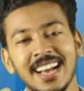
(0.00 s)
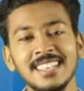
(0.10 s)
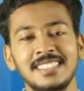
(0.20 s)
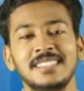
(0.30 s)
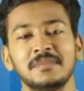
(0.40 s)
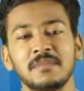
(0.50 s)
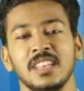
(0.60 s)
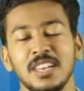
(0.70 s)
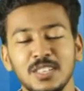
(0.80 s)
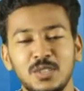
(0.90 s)
guys,
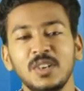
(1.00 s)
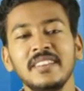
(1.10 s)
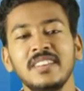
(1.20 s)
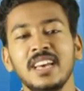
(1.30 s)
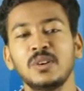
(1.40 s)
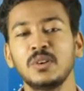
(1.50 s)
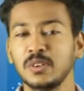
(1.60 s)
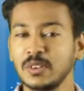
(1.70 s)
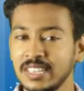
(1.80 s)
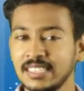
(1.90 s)
today we are
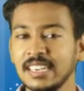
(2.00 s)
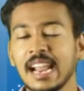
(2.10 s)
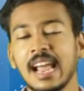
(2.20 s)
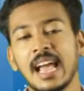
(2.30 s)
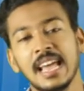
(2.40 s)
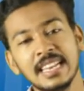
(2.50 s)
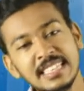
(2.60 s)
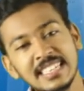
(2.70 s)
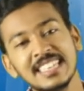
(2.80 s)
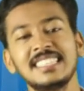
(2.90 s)
going to listen an
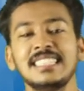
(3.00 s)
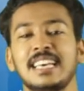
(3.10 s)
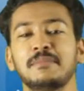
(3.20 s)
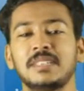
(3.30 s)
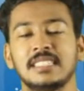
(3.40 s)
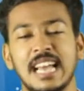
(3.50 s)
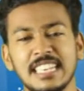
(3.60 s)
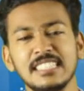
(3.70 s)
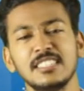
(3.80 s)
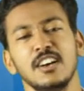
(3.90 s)
interesting chapter,
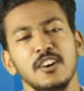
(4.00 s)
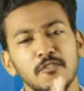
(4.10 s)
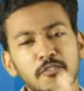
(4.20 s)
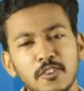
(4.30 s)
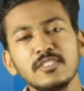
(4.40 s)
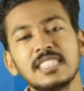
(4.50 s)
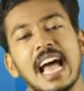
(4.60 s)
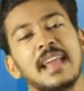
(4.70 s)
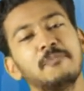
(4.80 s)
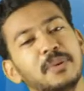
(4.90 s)
that is force
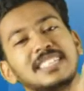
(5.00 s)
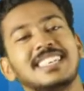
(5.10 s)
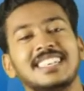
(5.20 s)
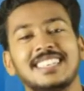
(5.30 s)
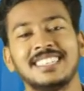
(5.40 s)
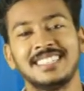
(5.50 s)
and pressure.